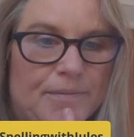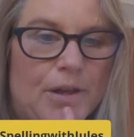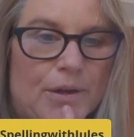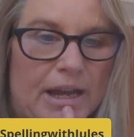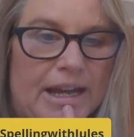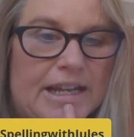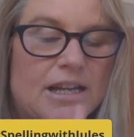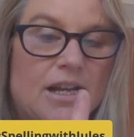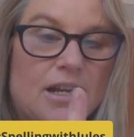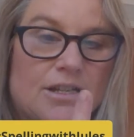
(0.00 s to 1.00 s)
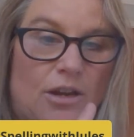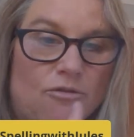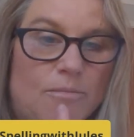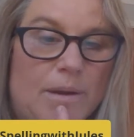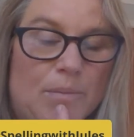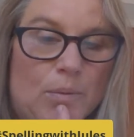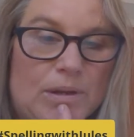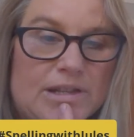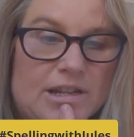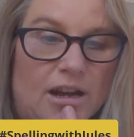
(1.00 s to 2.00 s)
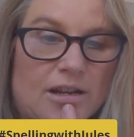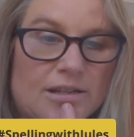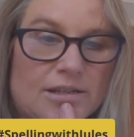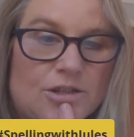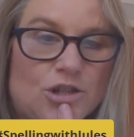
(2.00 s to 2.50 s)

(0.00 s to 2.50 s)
Okay, so remember with does,